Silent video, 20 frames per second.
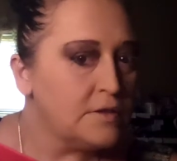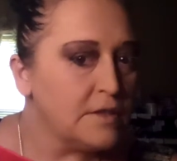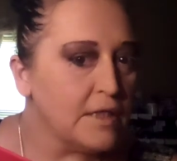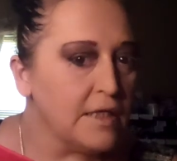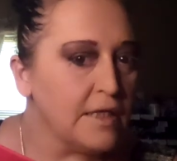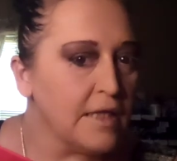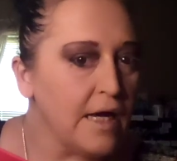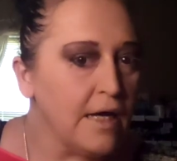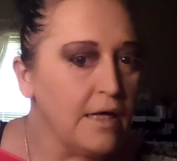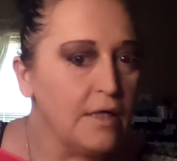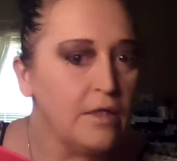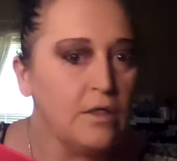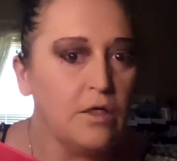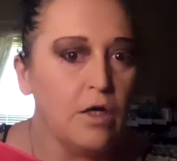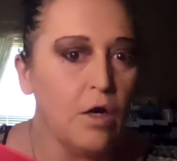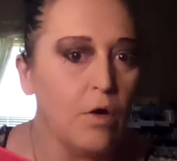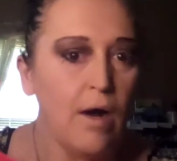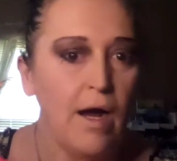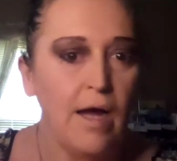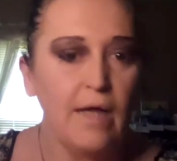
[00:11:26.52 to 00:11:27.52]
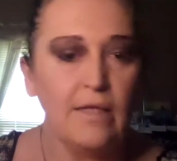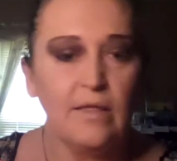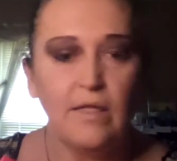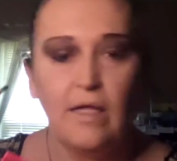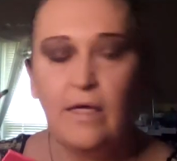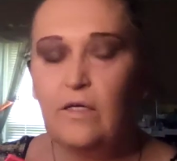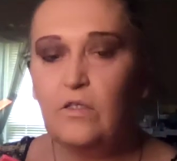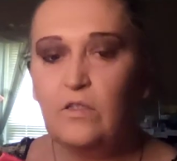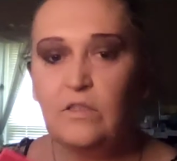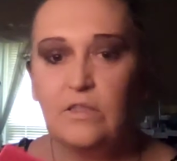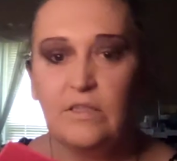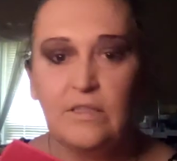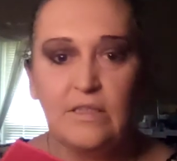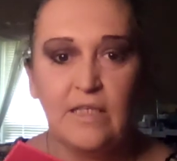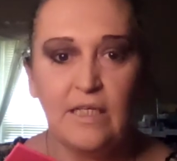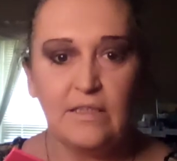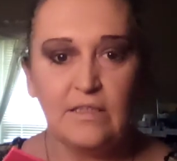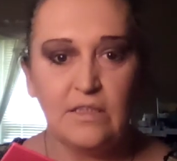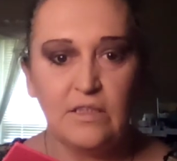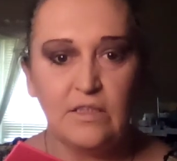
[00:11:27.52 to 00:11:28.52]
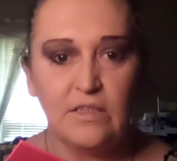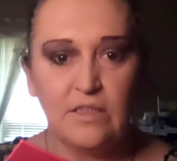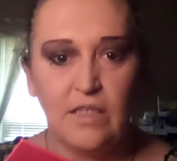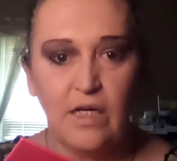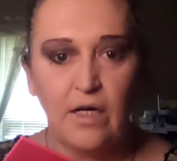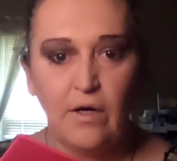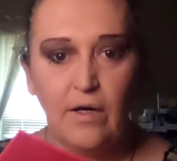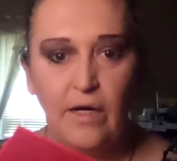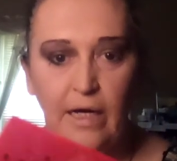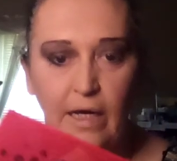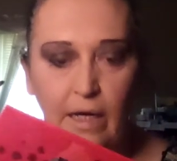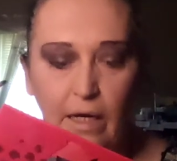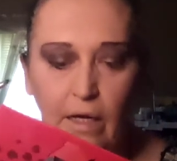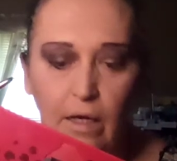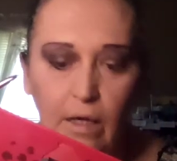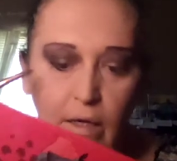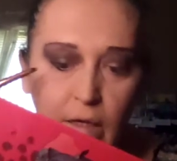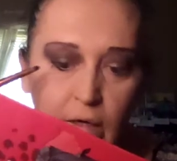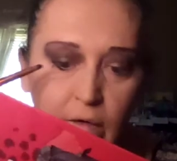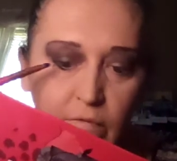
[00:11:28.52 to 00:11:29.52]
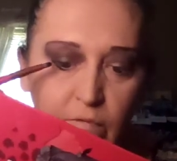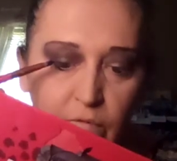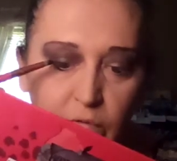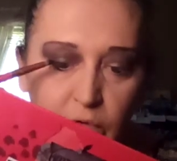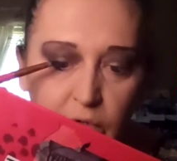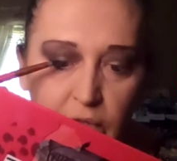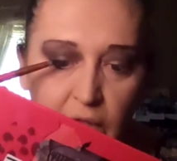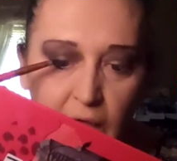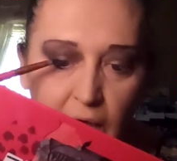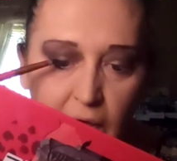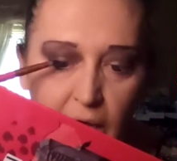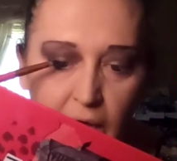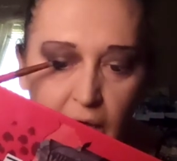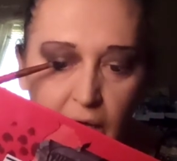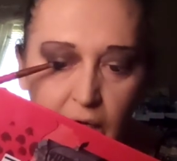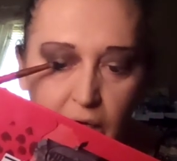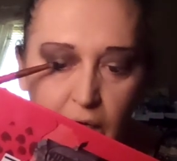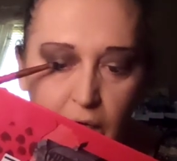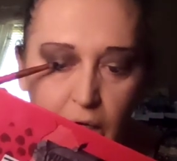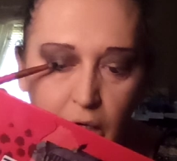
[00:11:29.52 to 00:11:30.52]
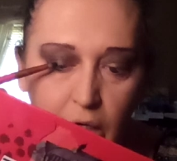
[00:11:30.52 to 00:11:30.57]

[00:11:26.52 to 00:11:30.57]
See that? No eyeliner is necessary for that.